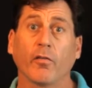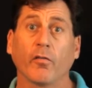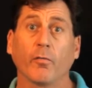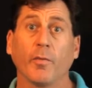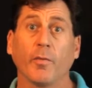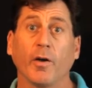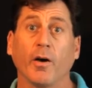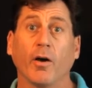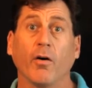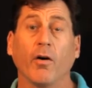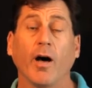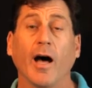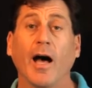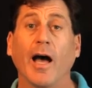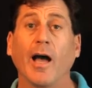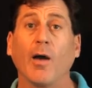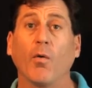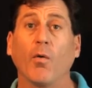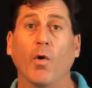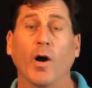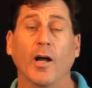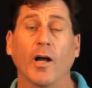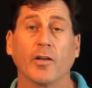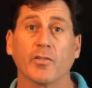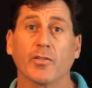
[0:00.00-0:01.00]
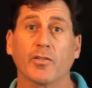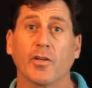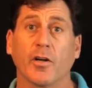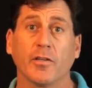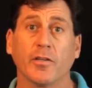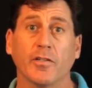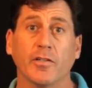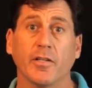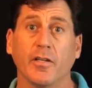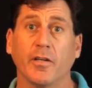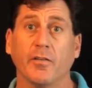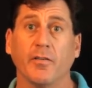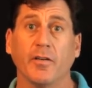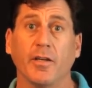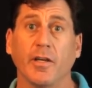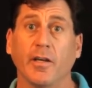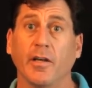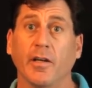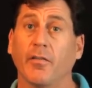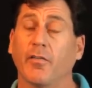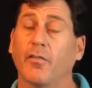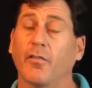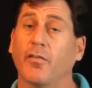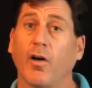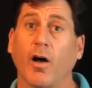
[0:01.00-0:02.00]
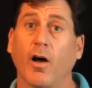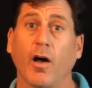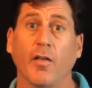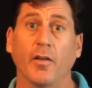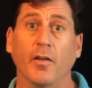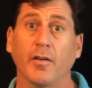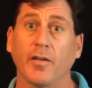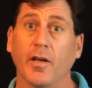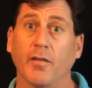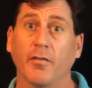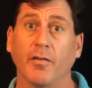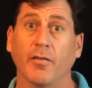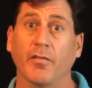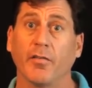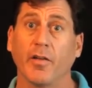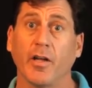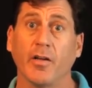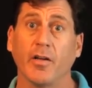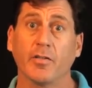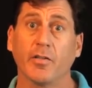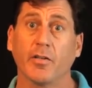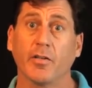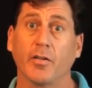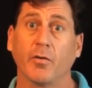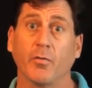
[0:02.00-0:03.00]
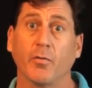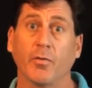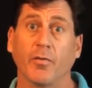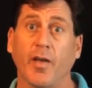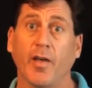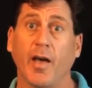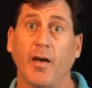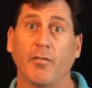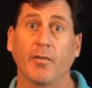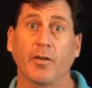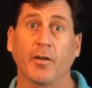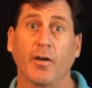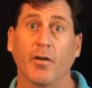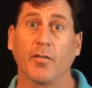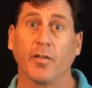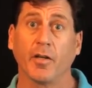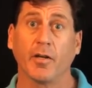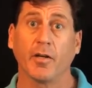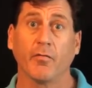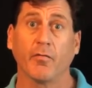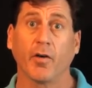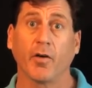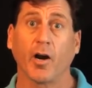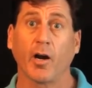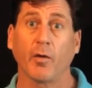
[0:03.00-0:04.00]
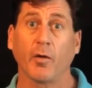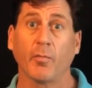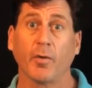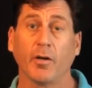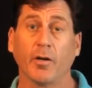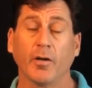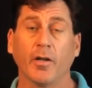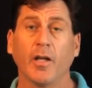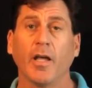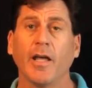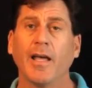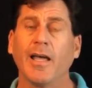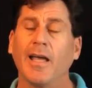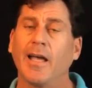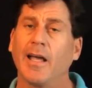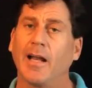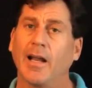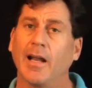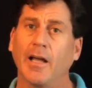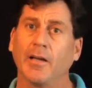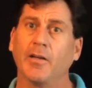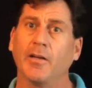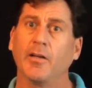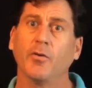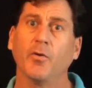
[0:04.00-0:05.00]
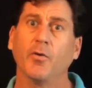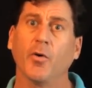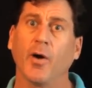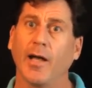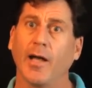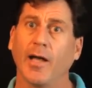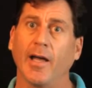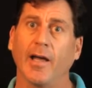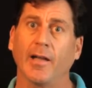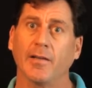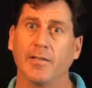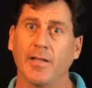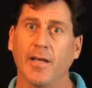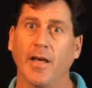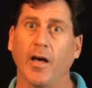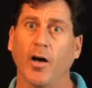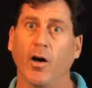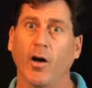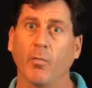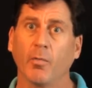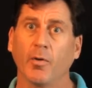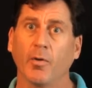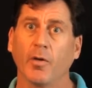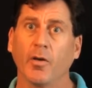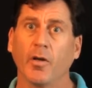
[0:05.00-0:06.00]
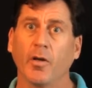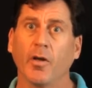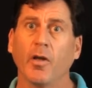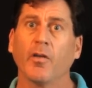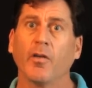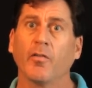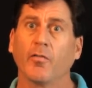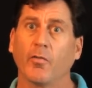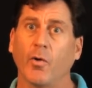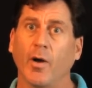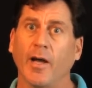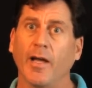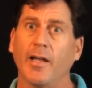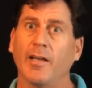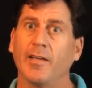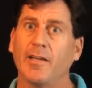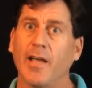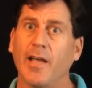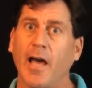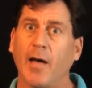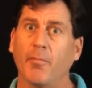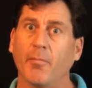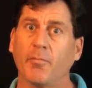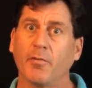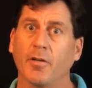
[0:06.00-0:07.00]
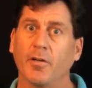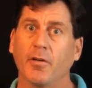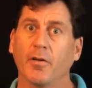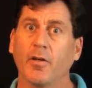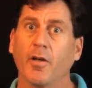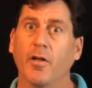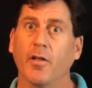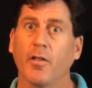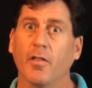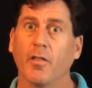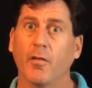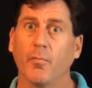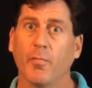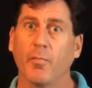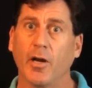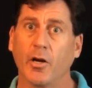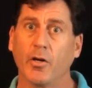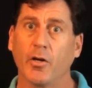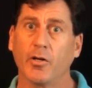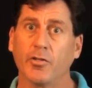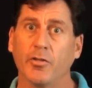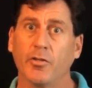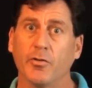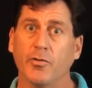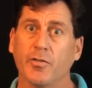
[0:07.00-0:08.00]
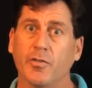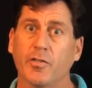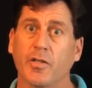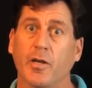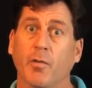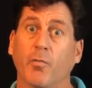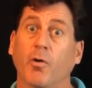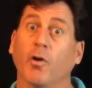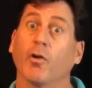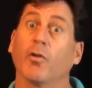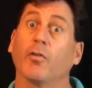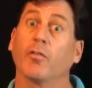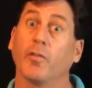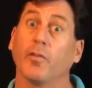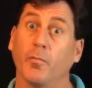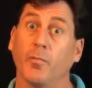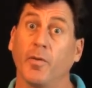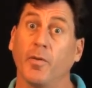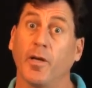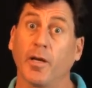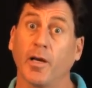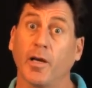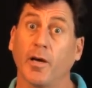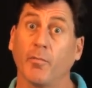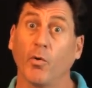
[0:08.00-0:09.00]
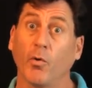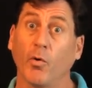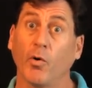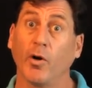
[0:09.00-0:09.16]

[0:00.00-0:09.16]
spill, I watched on TV and saw the devastation it was having on the environment, and I knew I had to help. So I adapted the parachute skimmer to pick up